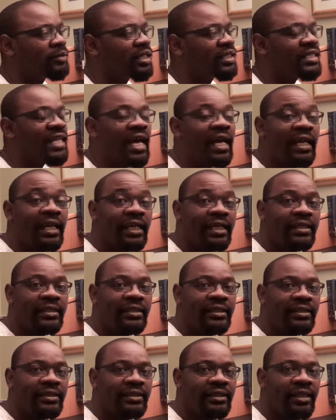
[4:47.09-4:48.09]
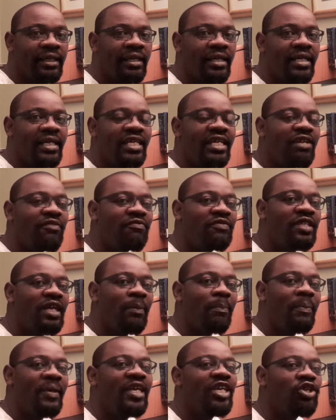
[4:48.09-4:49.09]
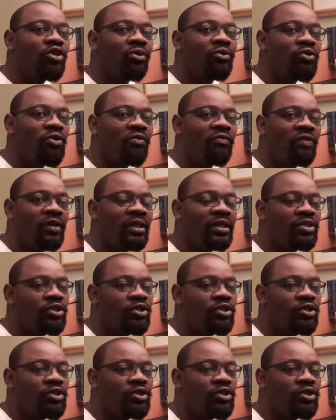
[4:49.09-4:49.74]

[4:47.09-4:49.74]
directors if they pick your novel